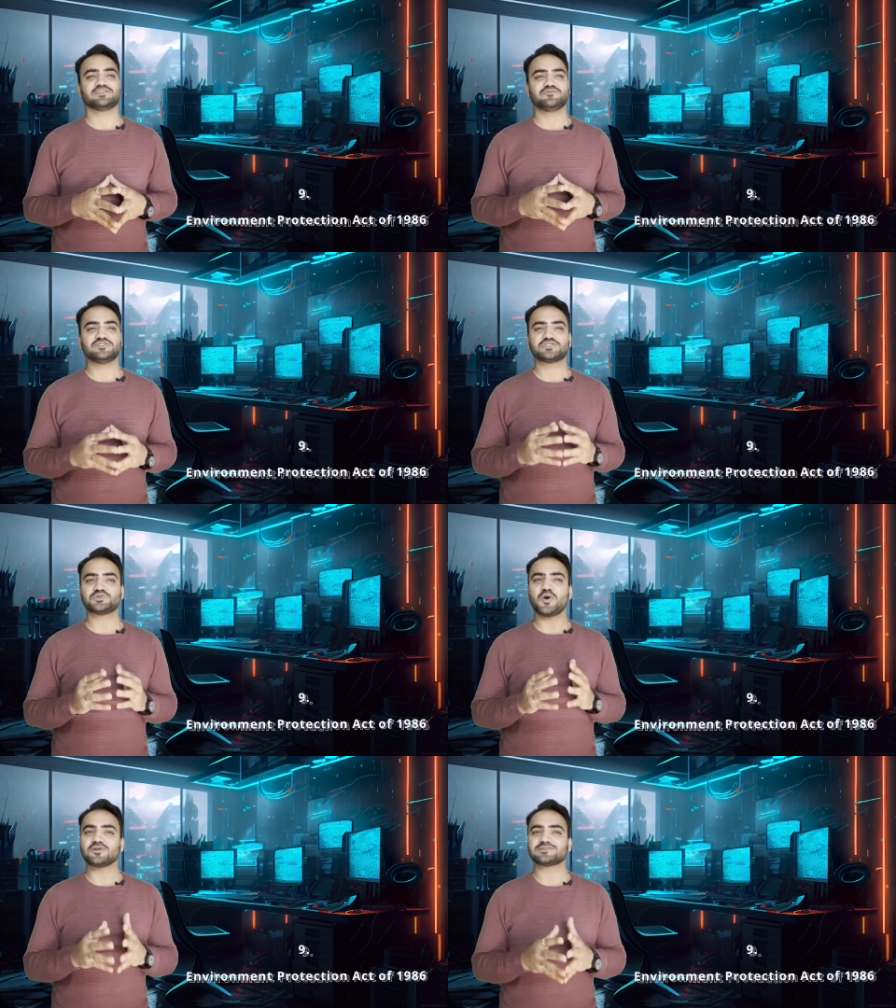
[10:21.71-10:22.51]
which
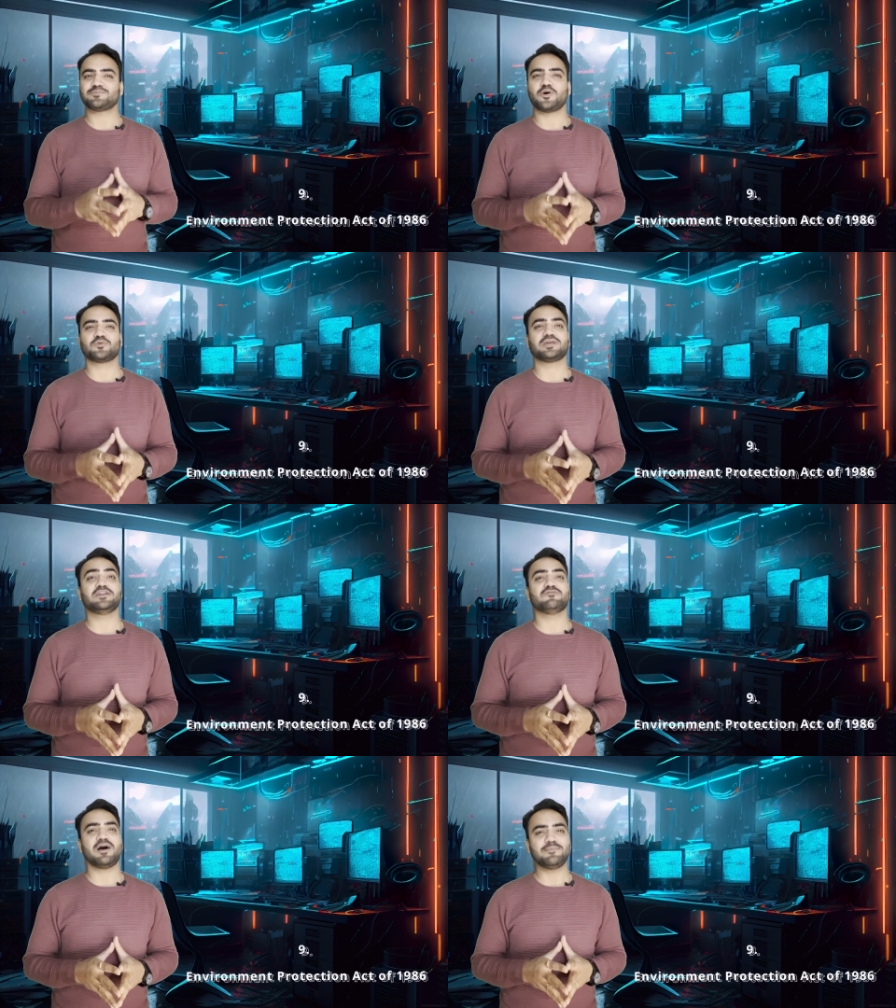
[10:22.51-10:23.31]
talks about
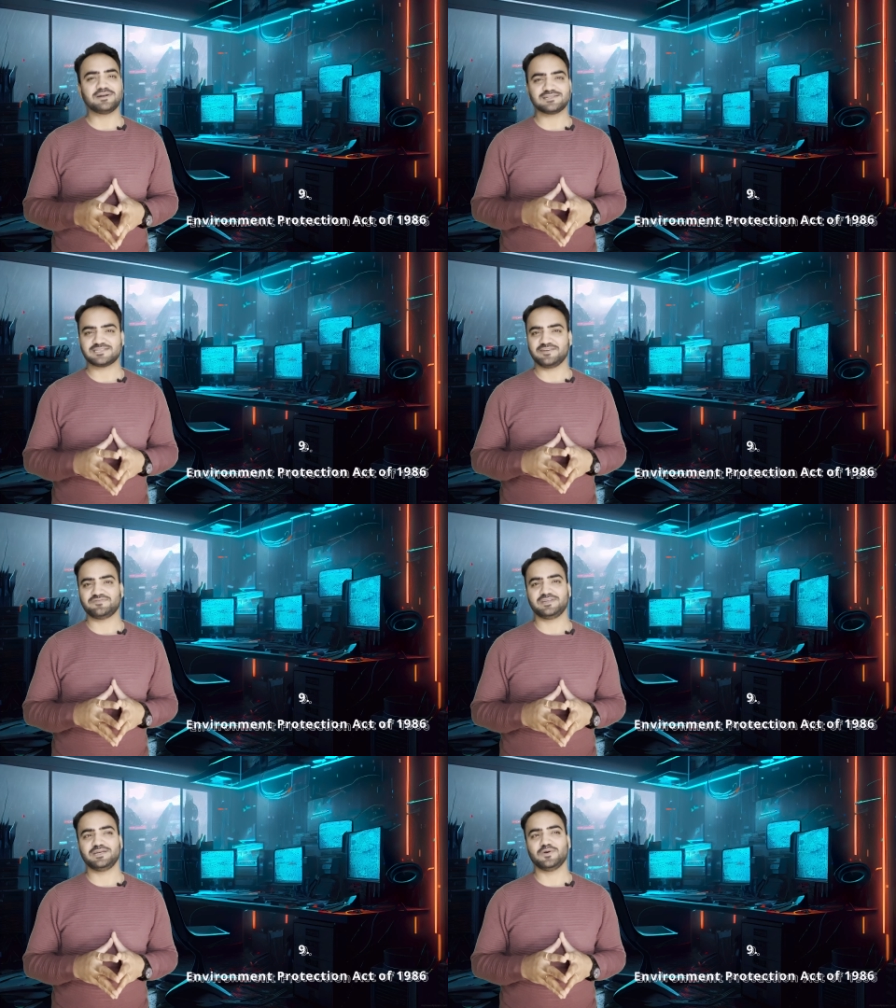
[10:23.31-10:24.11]
environmental
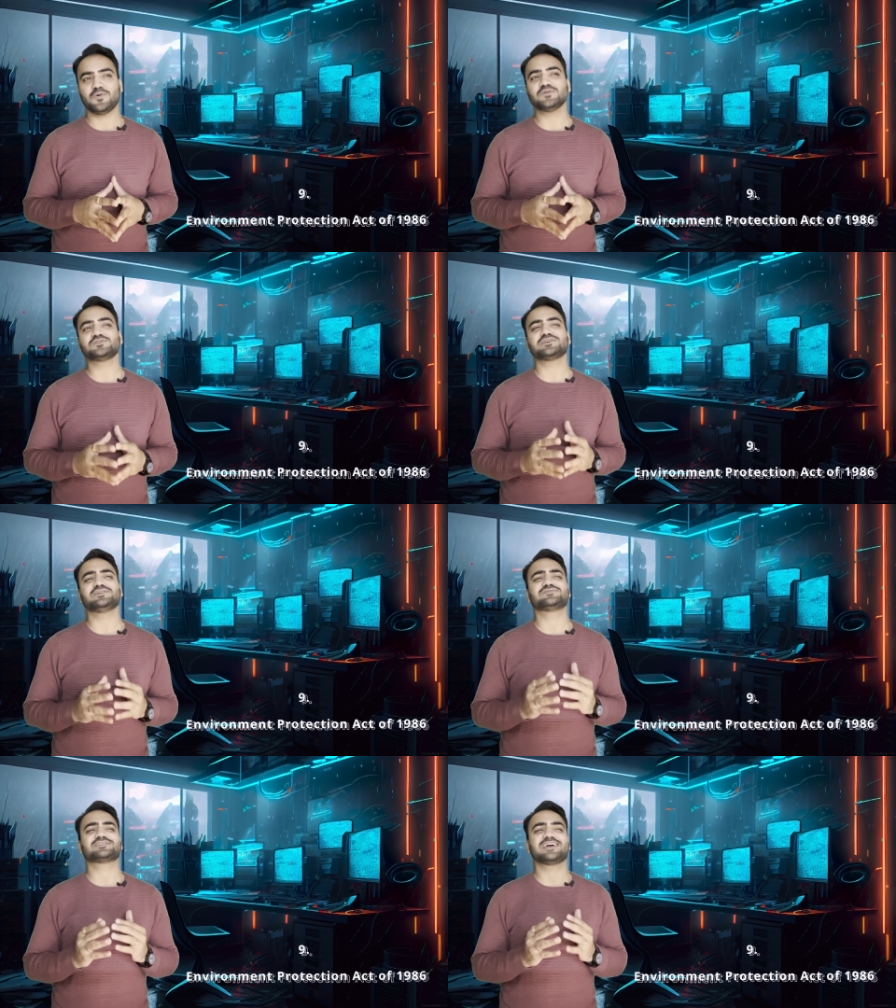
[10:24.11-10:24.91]
safety, also
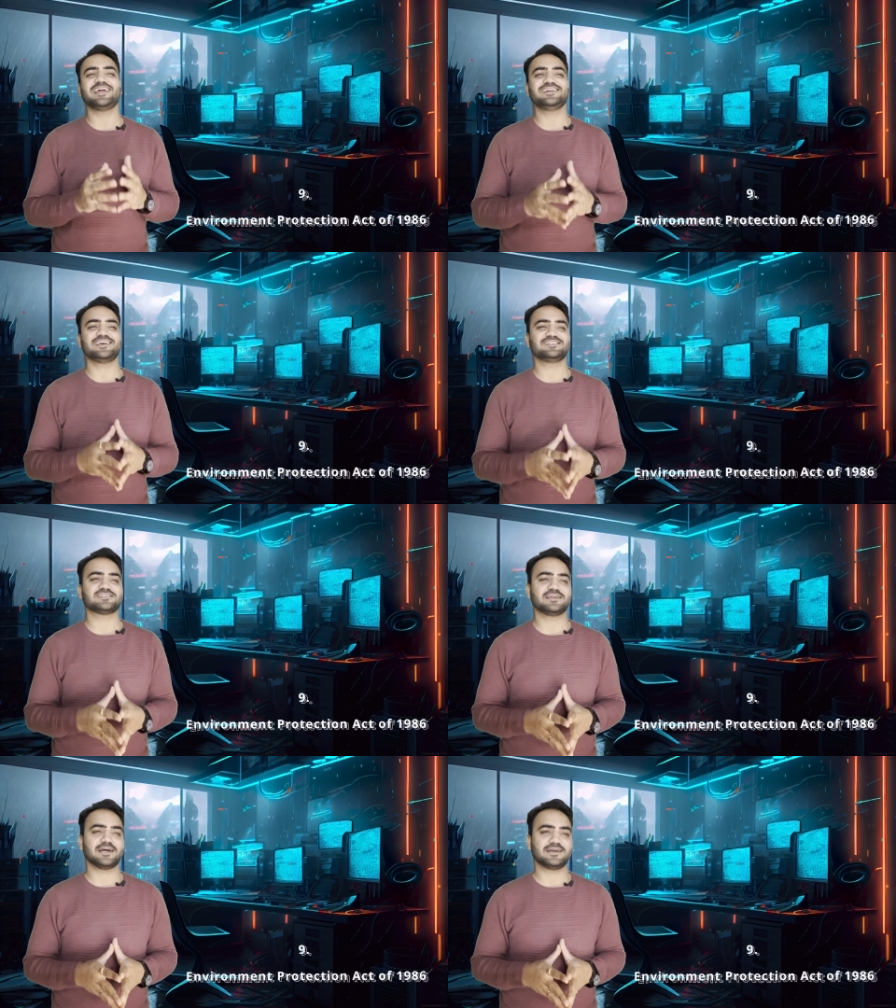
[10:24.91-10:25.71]
gives
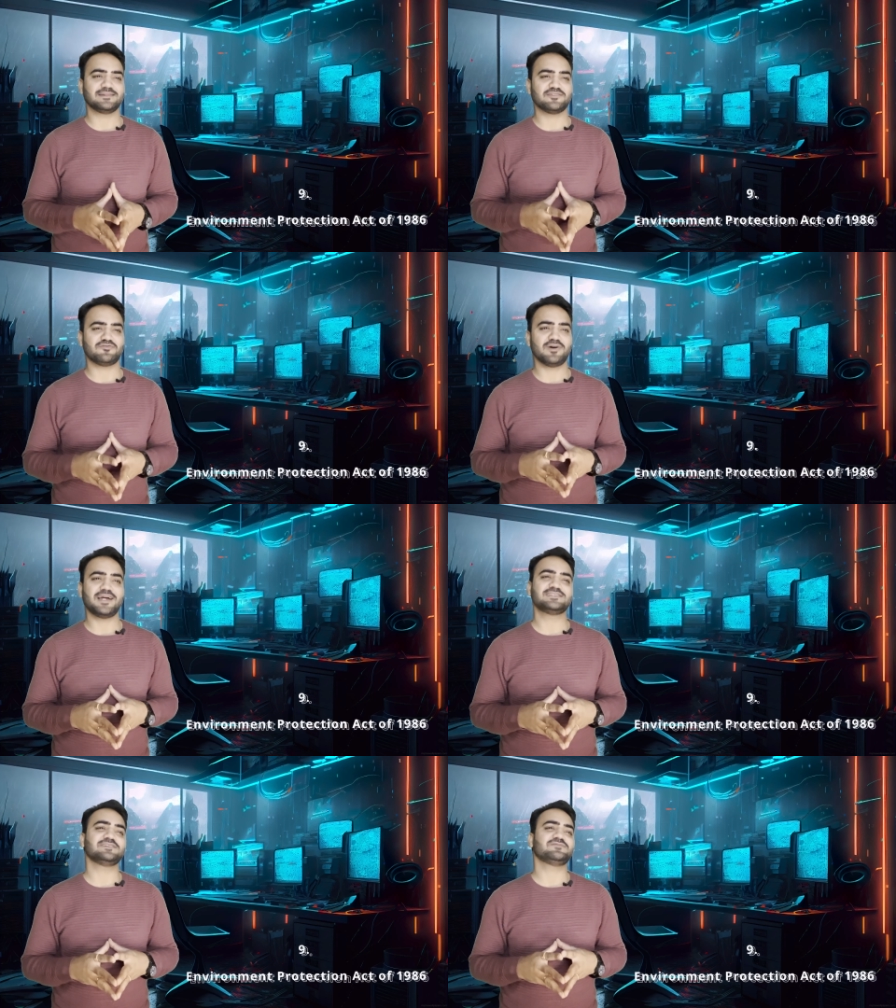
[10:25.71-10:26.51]
guidelines regarding the
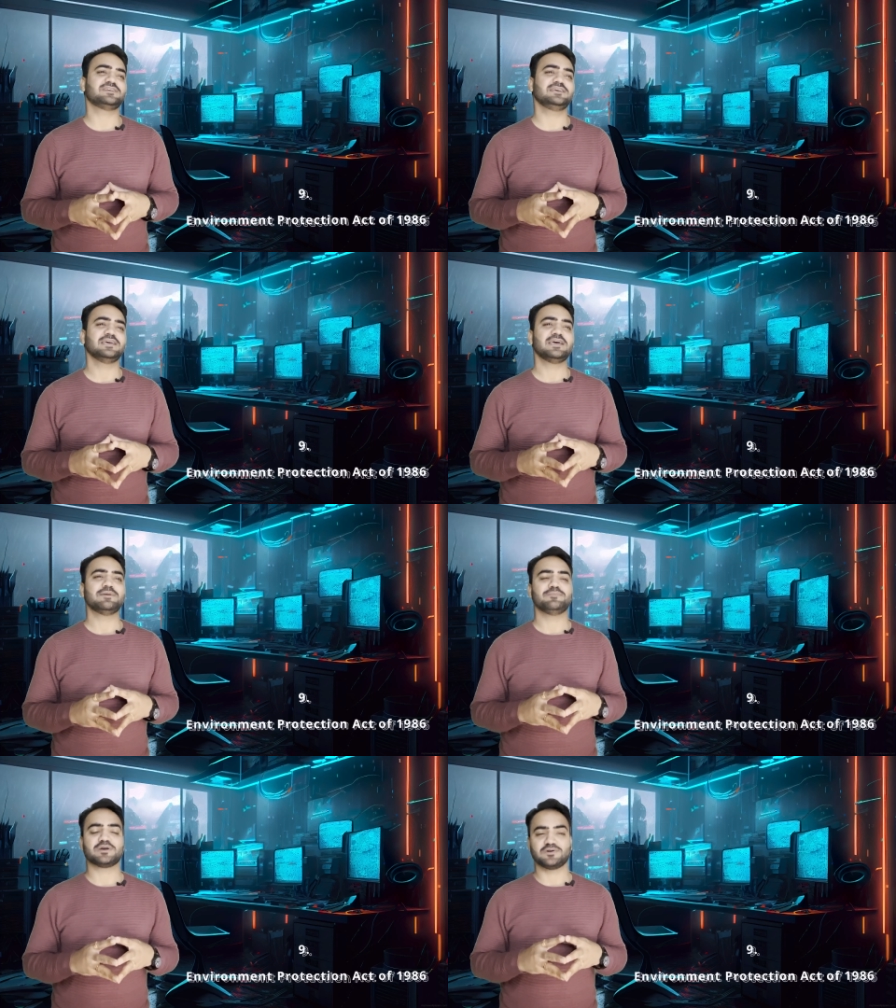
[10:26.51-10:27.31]
fire safety
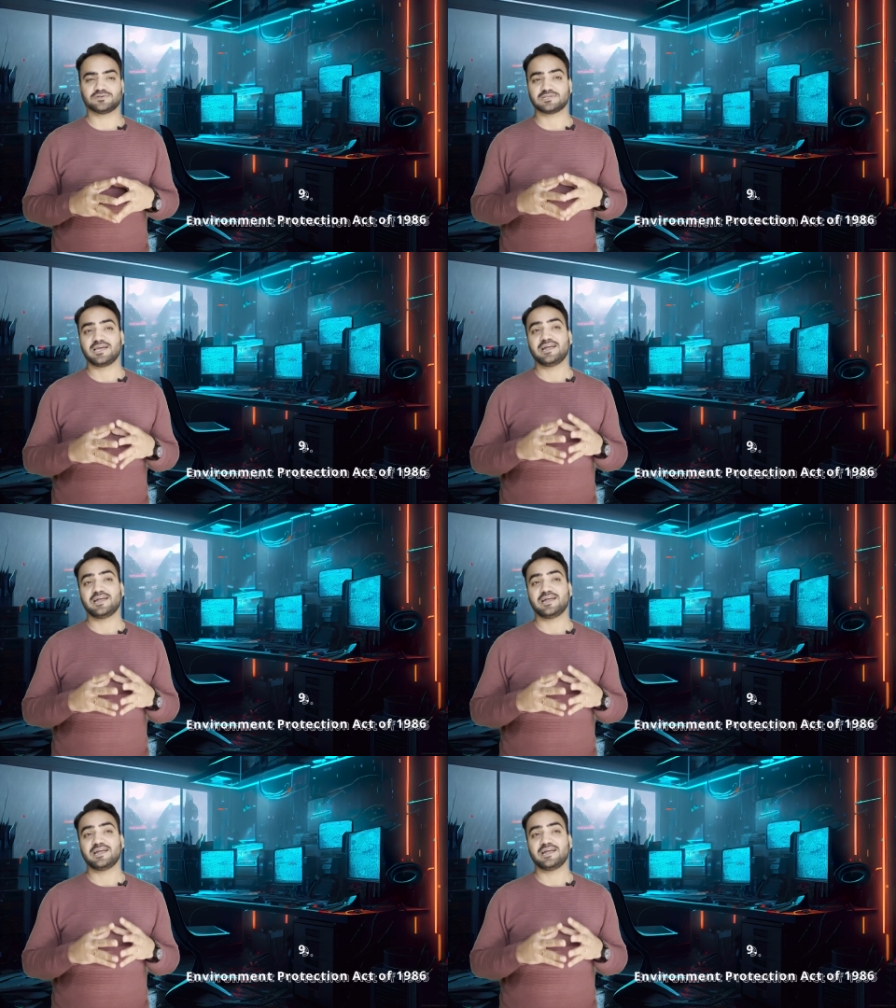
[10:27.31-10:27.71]
because